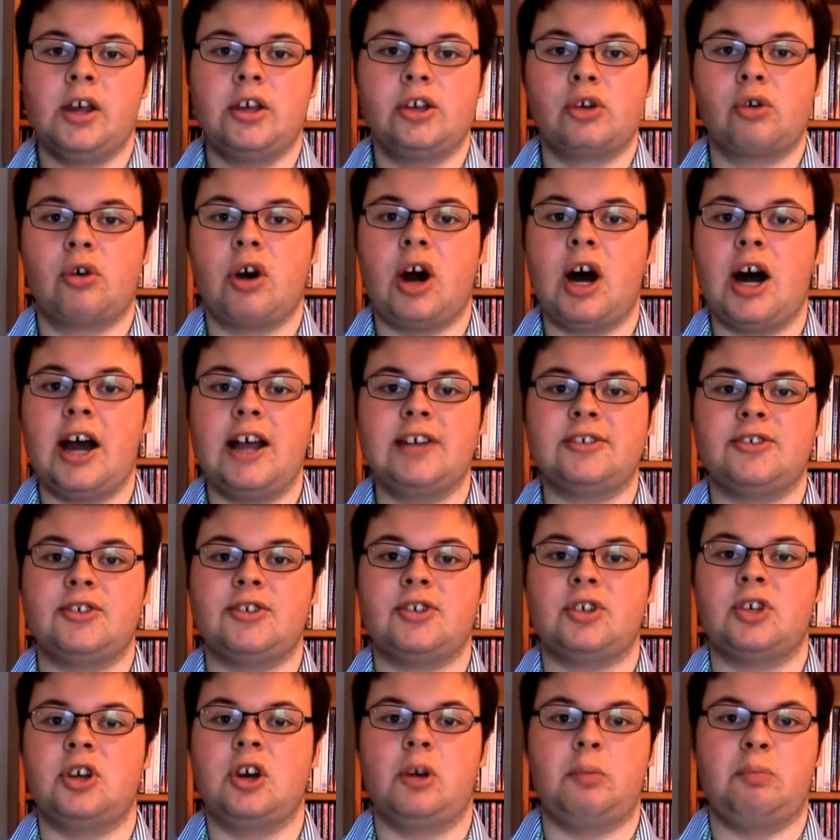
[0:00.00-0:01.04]
your eyes
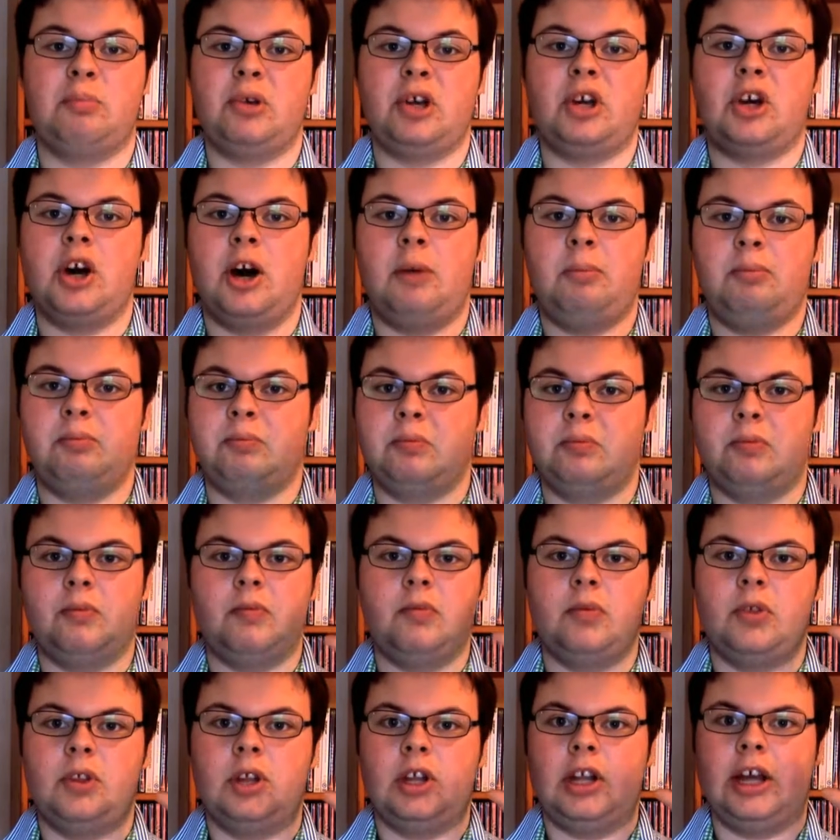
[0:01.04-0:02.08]
is gonna become
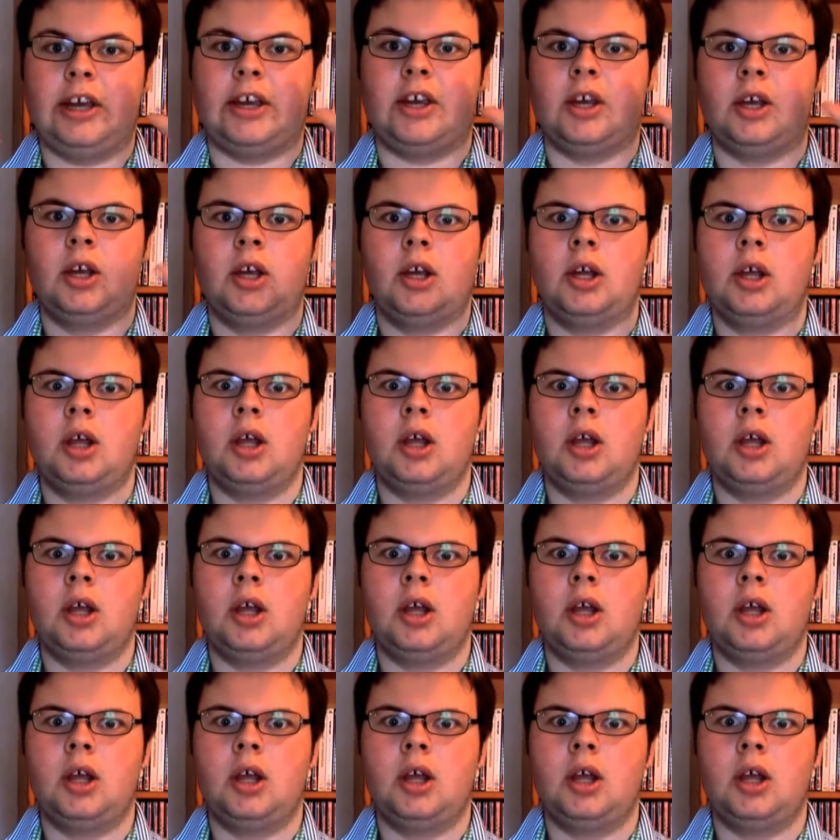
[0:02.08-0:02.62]
like,